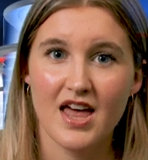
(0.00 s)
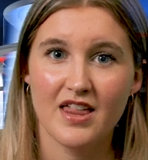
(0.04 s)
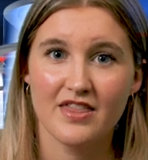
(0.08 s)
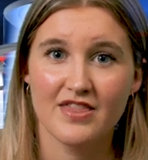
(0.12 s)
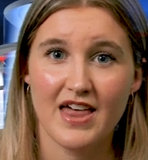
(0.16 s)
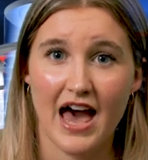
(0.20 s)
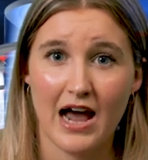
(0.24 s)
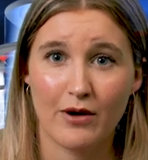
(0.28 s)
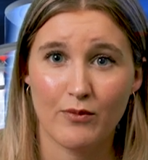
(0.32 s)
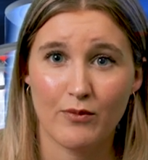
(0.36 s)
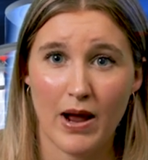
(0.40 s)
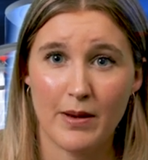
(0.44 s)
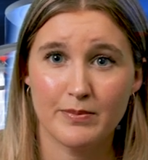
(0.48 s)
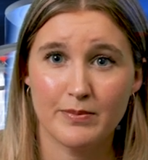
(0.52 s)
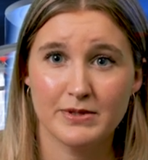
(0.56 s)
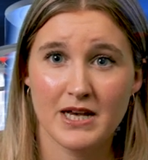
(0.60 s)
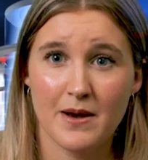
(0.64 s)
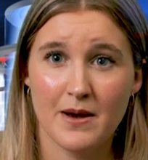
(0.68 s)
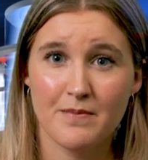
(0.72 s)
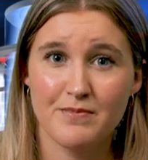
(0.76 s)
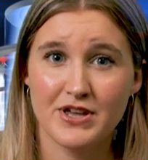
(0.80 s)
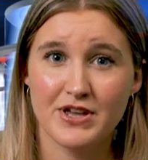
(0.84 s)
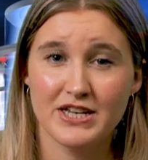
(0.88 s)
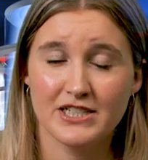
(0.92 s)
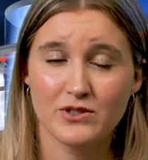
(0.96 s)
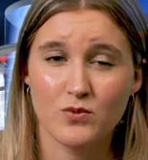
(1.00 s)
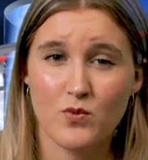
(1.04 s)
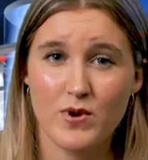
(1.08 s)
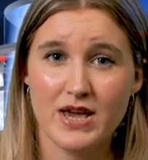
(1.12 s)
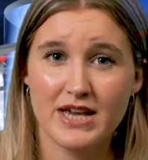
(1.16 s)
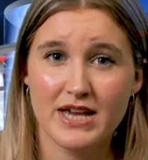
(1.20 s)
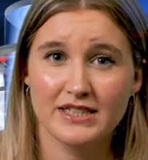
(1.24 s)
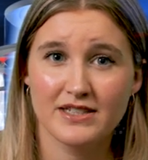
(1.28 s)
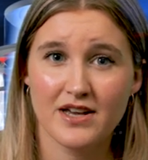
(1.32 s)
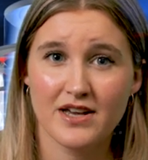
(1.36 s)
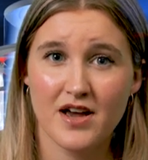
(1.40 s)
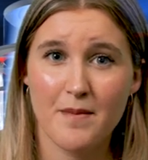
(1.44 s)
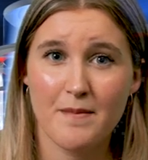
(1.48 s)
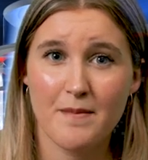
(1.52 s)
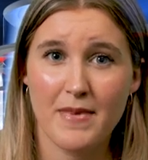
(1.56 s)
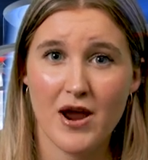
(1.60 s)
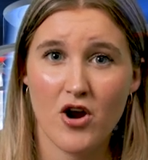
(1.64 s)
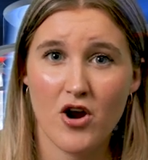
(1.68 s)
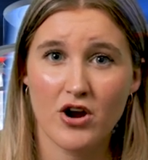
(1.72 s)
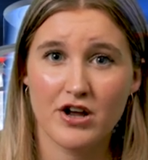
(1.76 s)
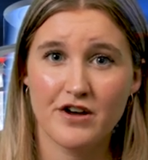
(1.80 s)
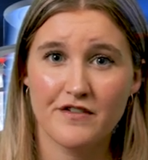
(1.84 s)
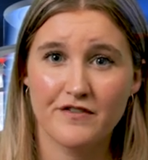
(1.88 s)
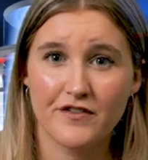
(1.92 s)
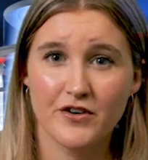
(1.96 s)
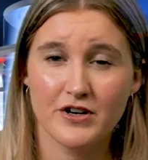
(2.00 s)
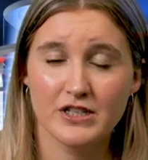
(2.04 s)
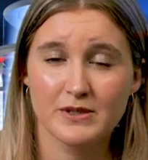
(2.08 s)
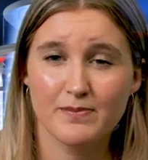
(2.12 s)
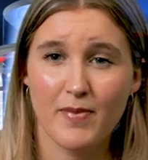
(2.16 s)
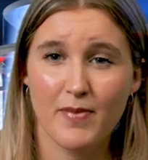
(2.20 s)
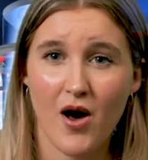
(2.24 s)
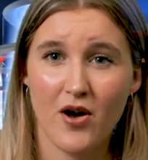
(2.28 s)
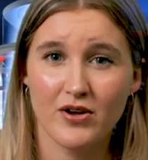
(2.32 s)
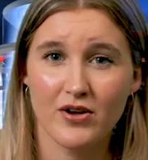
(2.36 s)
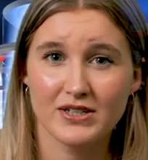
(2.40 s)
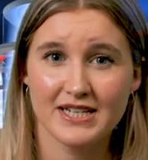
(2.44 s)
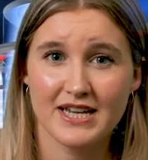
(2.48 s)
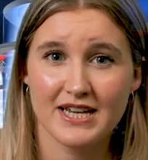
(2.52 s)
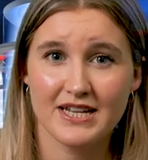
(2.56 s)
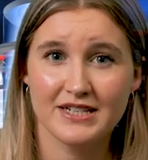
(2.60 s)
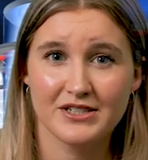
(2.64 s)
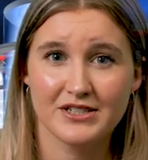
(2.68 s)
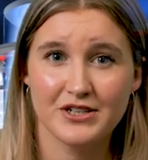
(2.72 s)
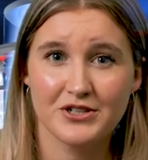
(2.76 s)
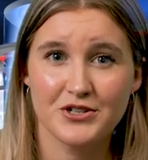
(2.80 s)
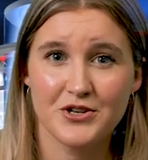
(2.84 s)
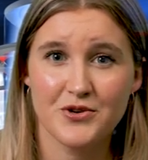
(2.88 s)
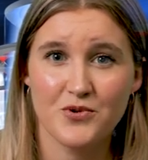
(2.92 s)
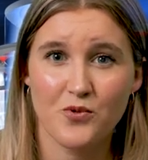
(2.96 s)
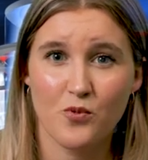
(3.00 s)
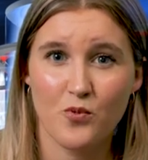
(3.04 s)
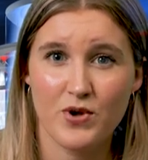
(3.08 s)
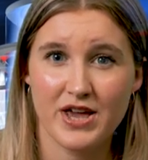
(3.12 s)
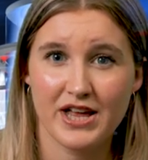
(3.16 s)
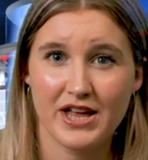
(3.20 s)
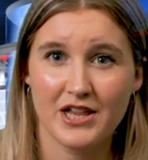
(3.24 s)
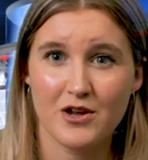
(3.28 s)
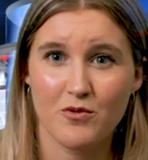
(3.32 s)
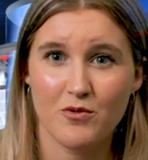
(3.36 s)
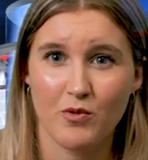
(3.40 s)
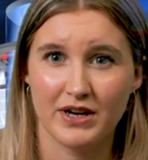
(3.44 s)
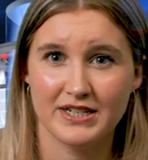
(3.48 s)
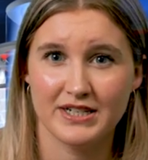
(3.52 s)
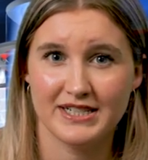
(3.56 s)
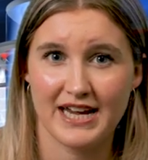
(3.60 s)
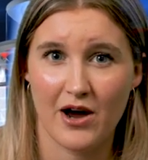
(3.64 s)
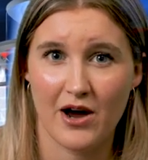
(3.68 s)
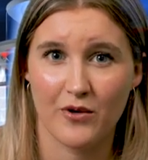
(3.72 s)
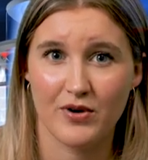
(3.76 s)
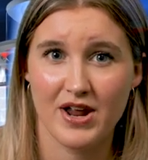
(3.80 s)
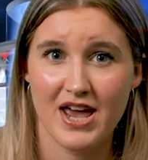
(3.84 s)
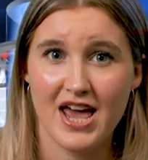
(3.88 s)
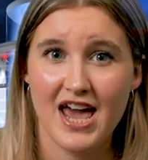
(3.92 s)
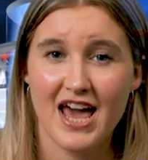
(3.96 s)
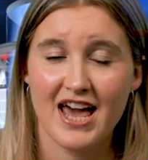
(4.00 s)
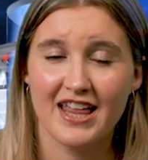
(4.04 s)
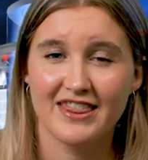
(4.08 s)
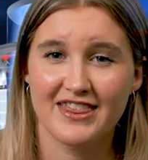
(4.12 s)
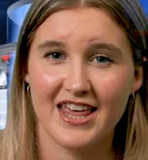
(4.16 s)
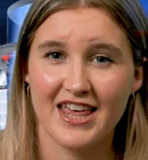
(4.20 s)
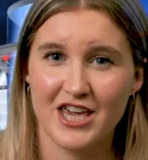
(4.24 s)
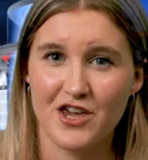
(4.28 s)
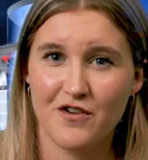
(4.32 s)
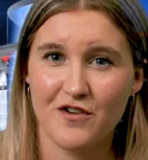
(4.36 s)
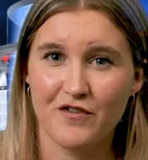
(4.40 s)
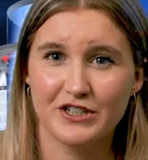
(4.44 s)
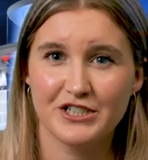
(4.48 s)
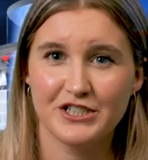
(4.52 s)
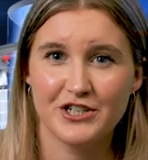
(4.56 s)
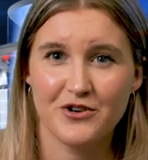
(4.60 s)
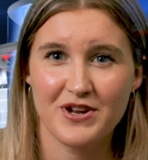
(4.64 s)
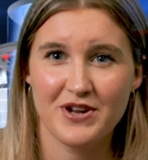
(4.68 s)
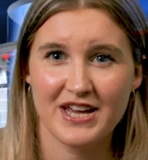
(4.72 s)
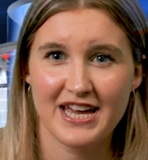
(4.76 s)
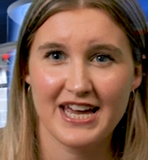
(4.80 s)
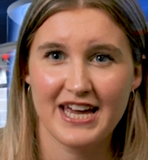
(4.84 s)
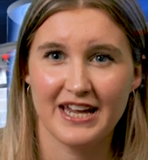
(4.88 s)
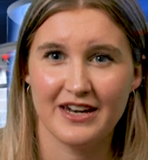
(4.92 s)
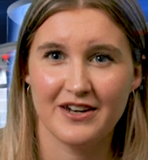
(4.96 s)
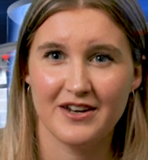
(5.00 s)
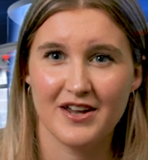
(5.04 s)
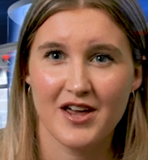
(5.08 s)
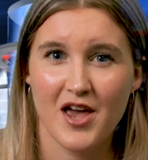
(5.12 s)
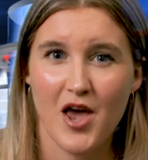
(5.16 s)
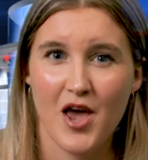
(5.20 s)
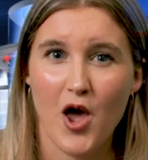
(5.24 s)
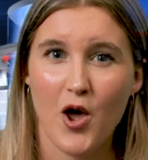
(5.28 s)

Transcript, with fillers: That wraps up this week's America First Policy Institute Weekly Rundown. Thank you for tuning in.